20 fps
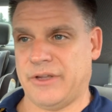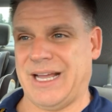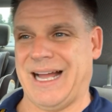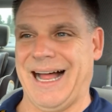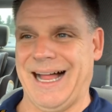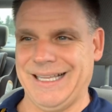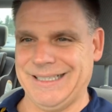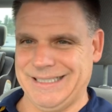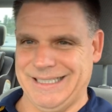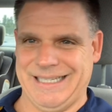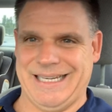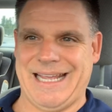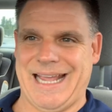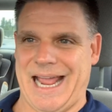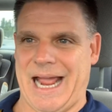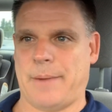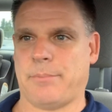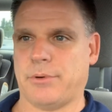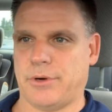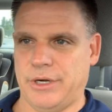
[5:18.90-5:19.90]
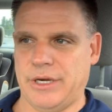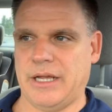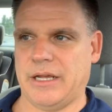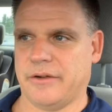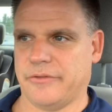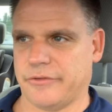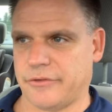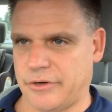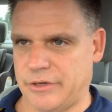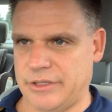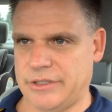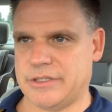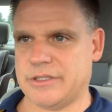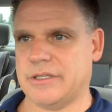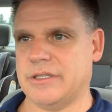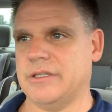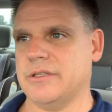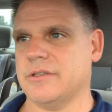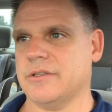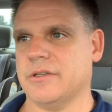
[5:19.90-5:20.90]
Colin Kaepernick, for
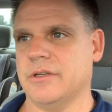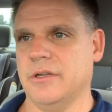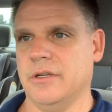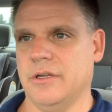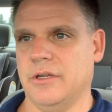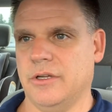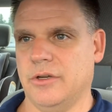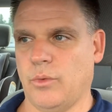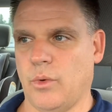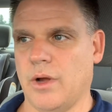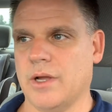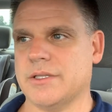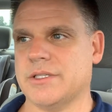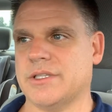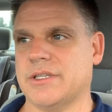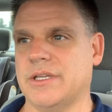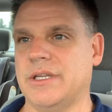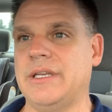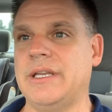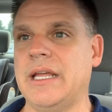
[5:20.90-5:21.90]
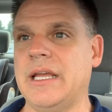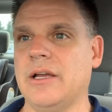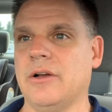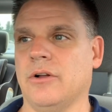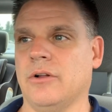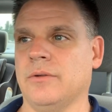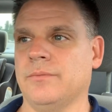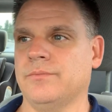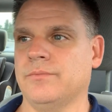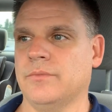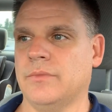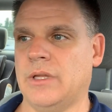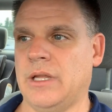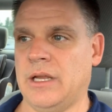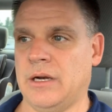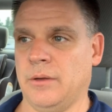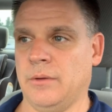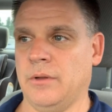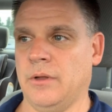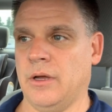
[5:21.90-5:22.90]
instance, wants to kneel,
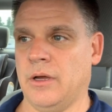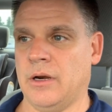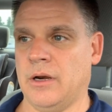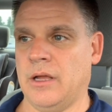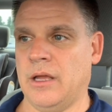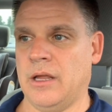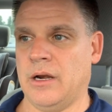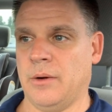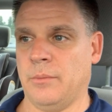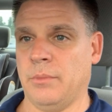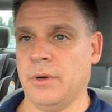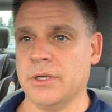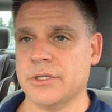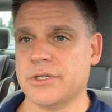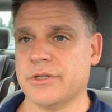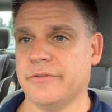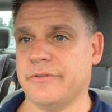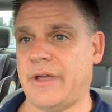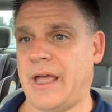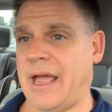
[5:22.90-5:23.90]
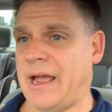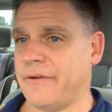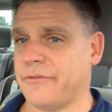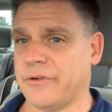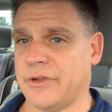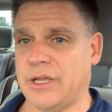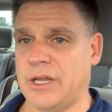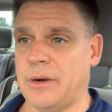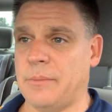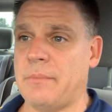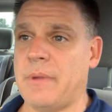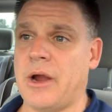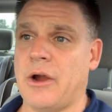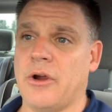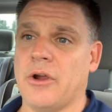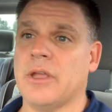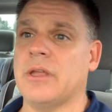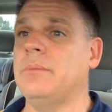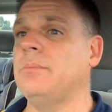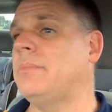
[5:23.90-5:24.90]
and a bunch of African
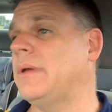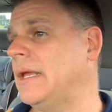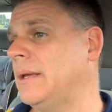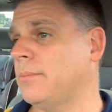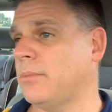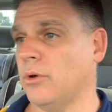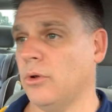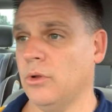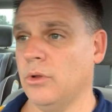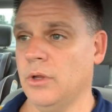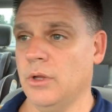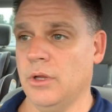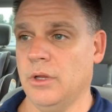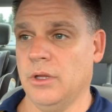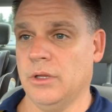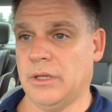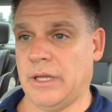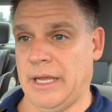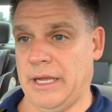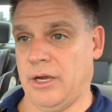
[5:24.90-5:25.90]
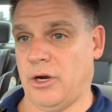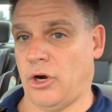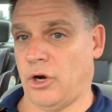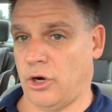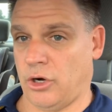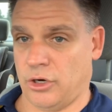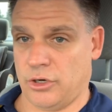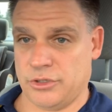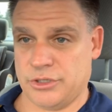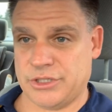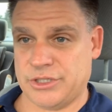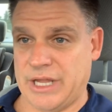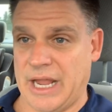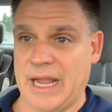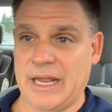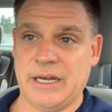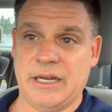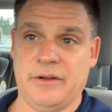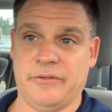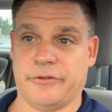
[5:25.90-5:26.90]
American people like are
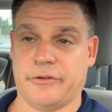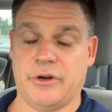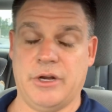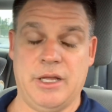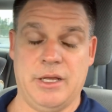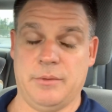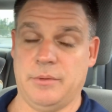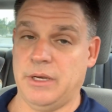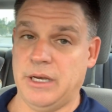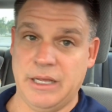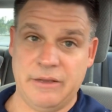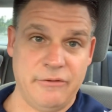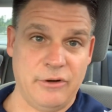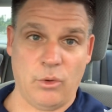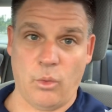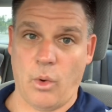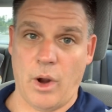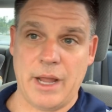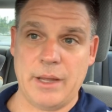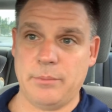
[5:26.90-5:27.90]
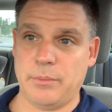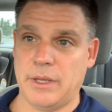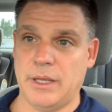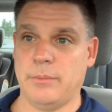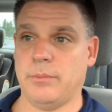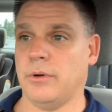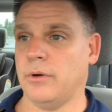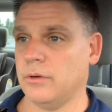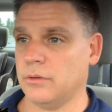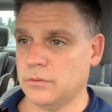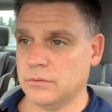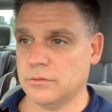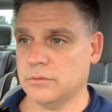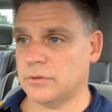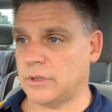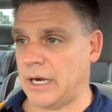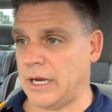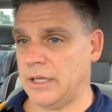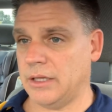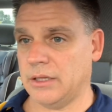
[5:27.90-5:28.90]
standing for him, and even white people,
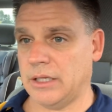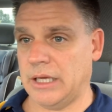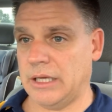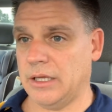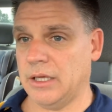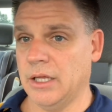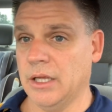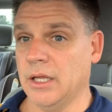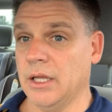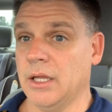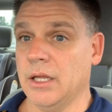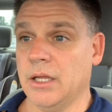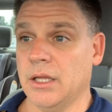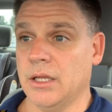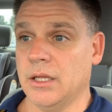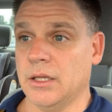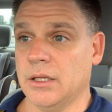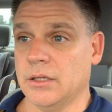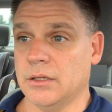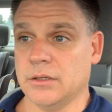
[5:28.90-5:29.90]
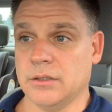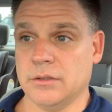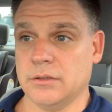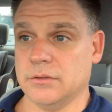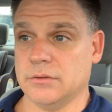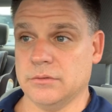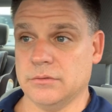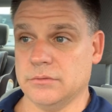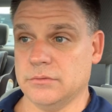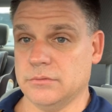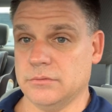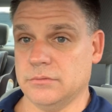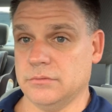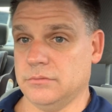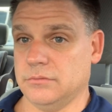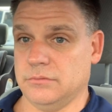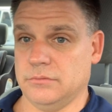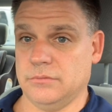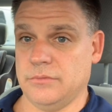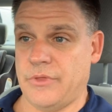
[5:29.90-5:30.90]
right? Like,
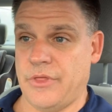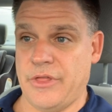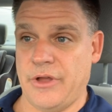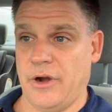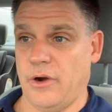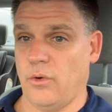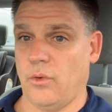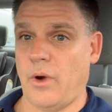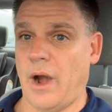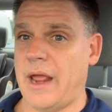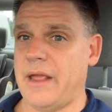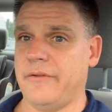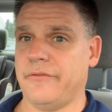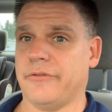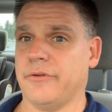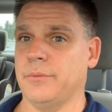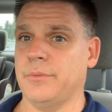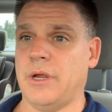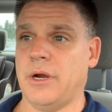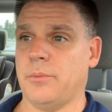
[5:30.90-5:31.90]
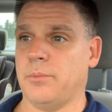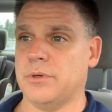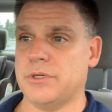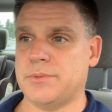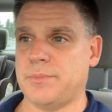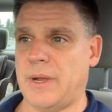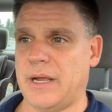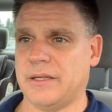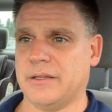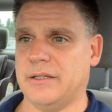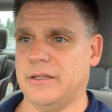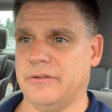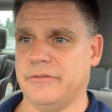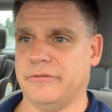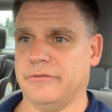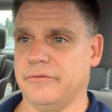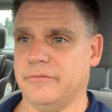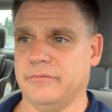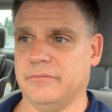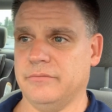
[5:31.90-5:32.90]
they're right from their
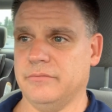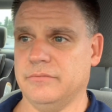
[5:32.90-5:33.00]
perspective.